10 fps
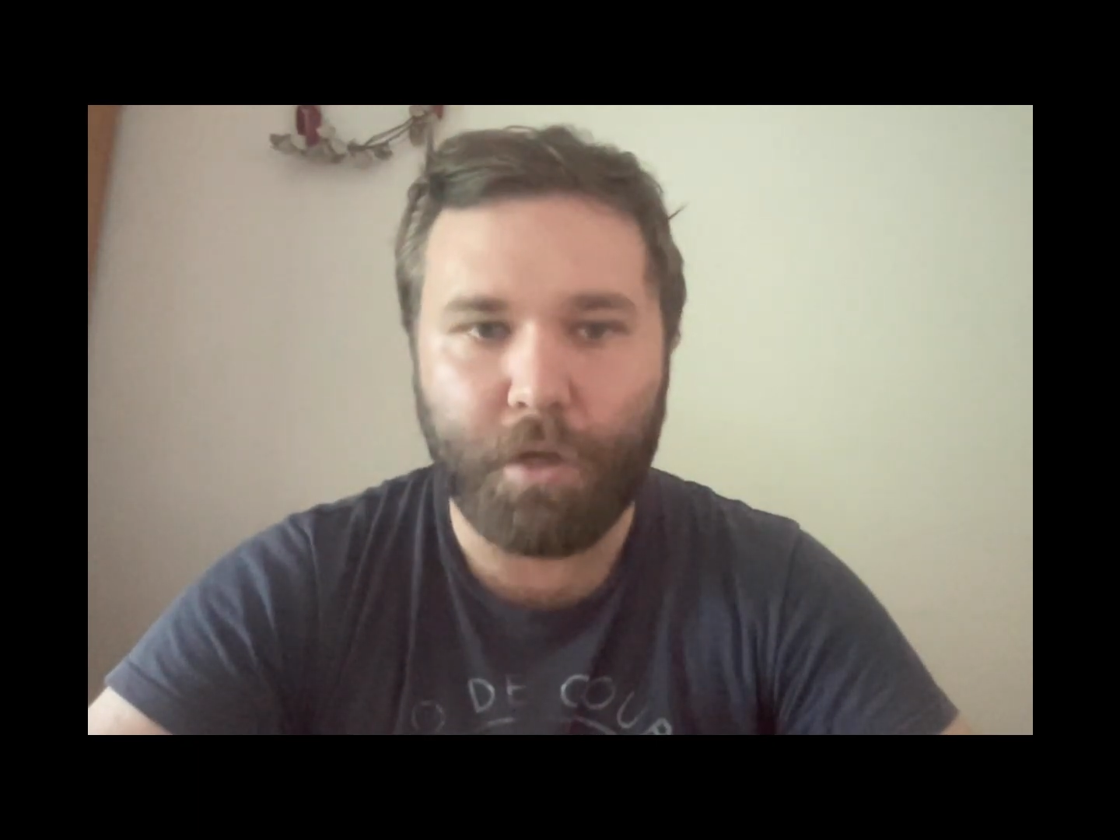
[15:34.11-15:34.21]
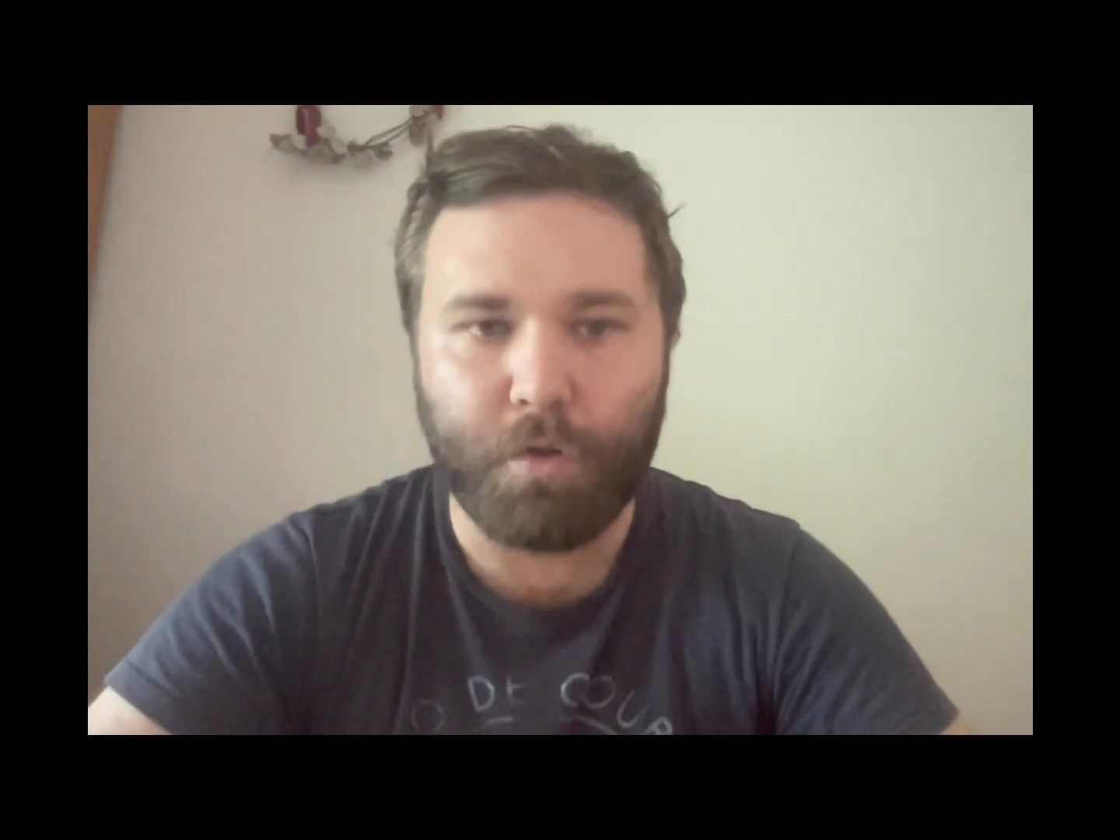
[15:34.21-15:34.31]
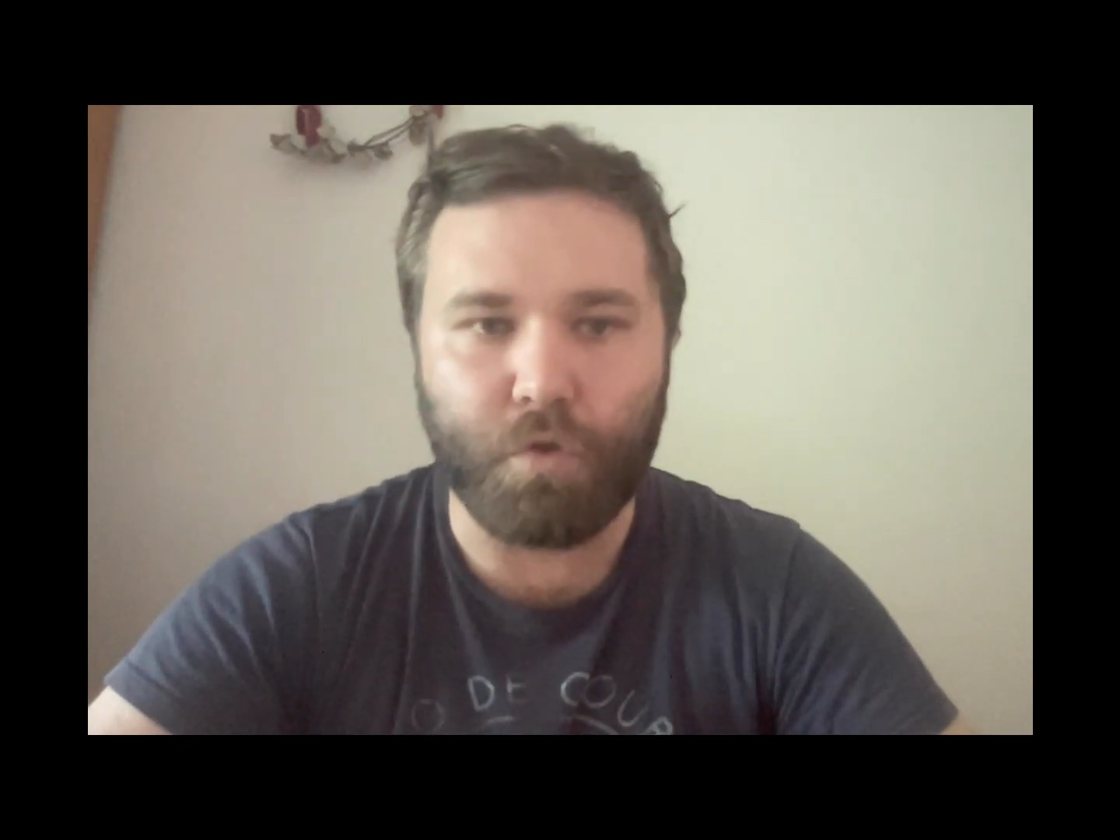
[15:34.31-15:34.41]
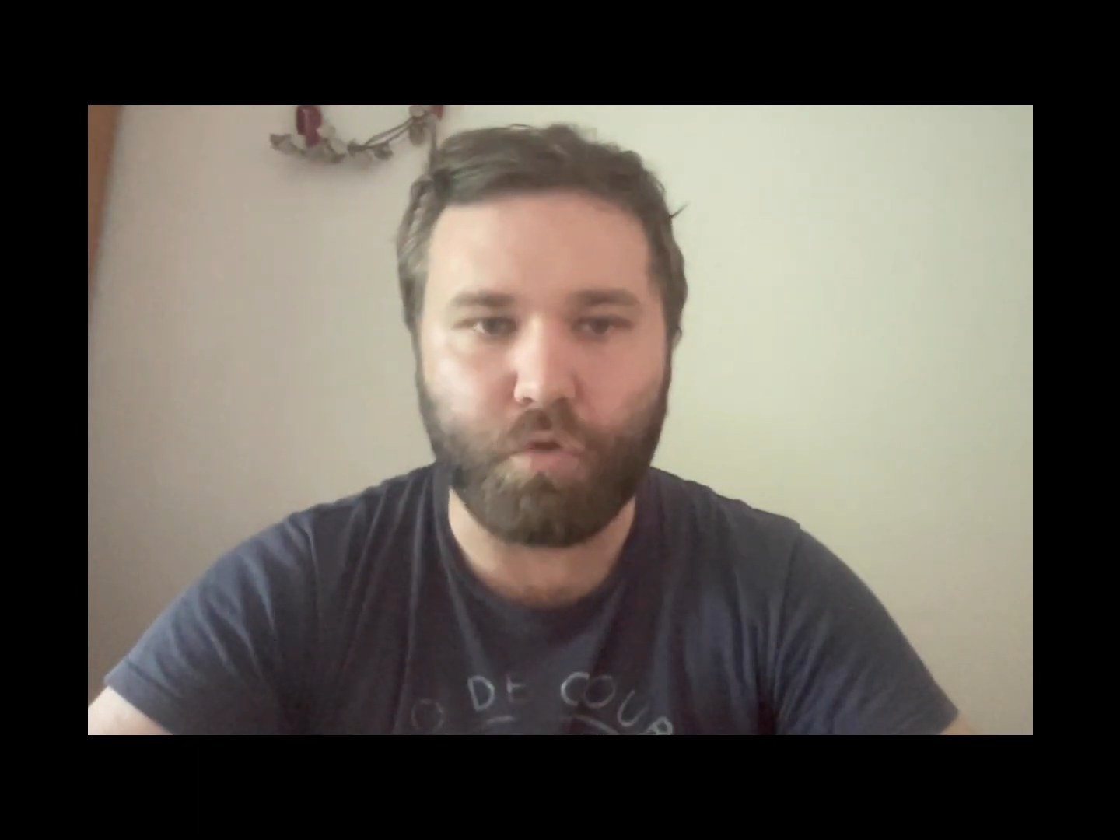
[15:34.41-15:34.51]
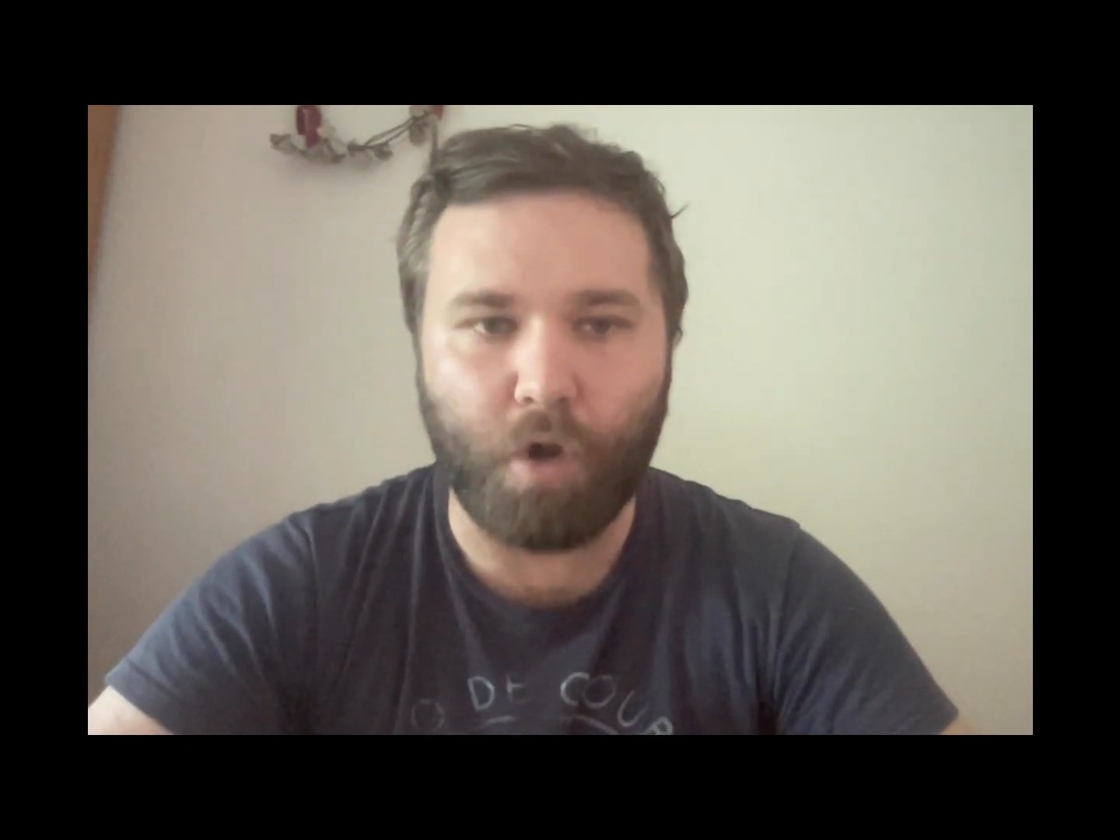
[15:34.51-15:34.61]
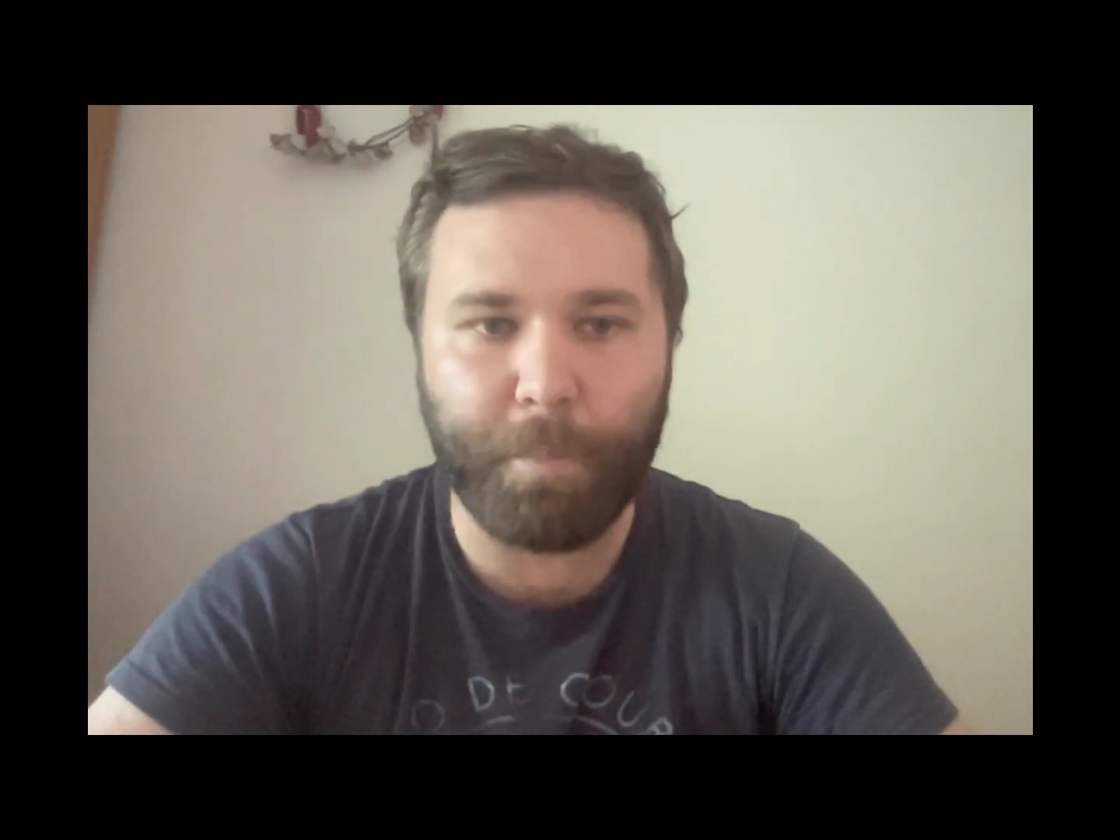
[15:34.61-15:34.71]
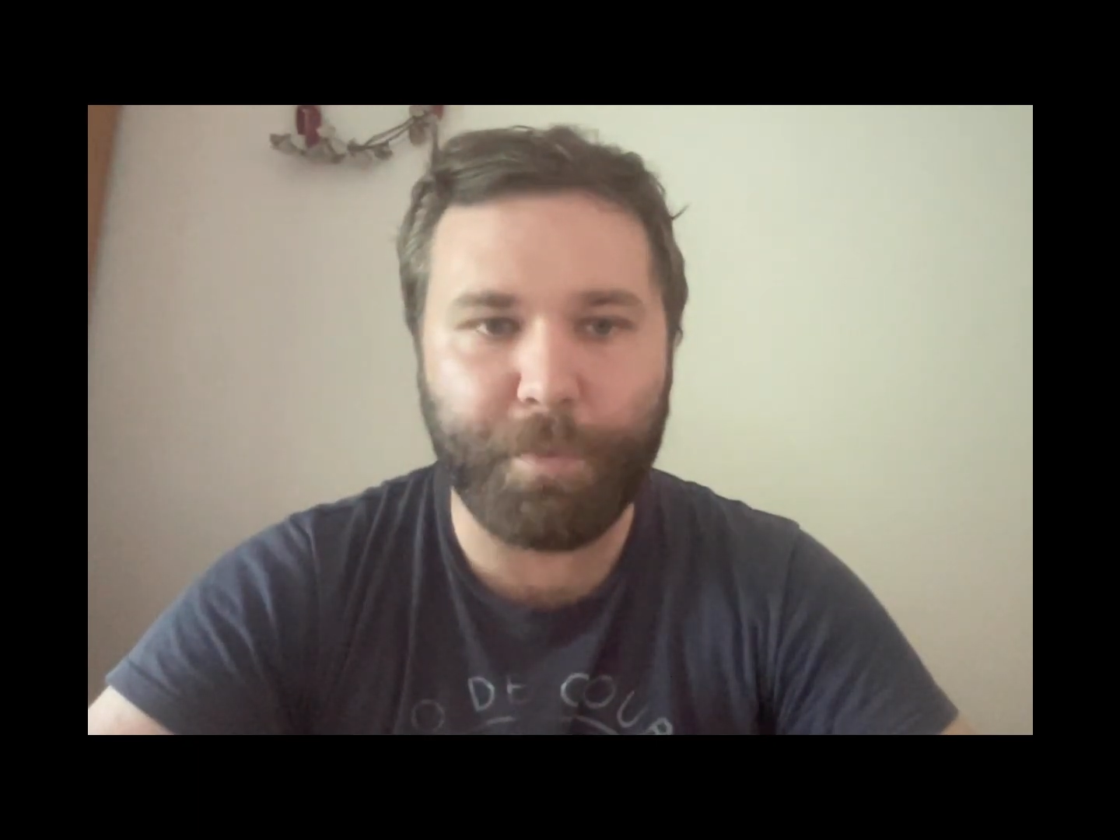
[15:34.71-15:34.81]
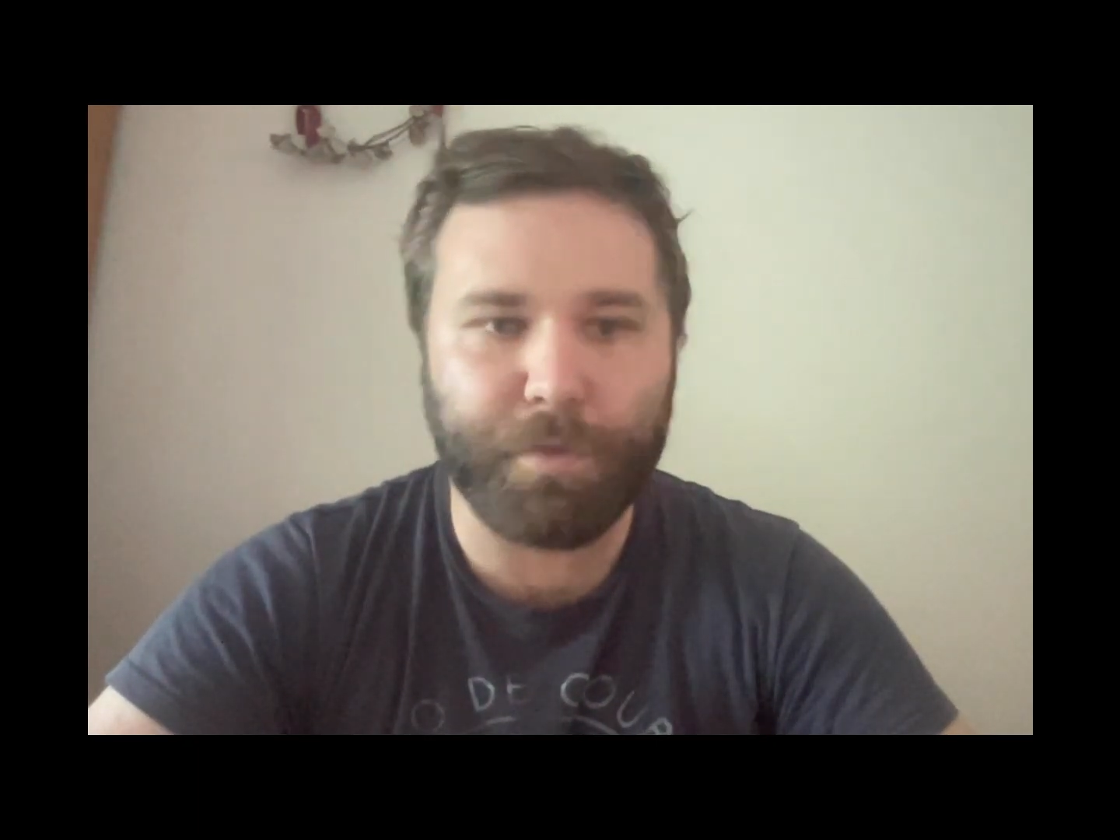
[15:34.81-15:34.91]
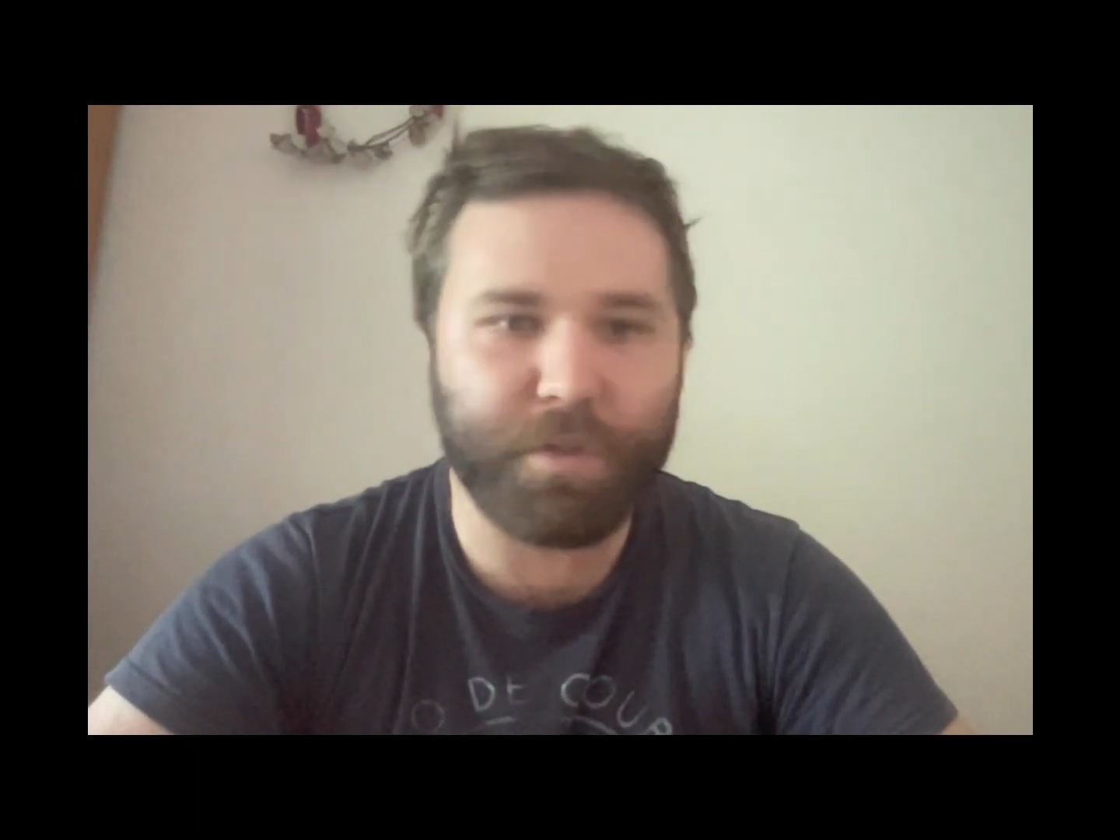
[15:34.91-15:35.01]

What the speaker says: drop the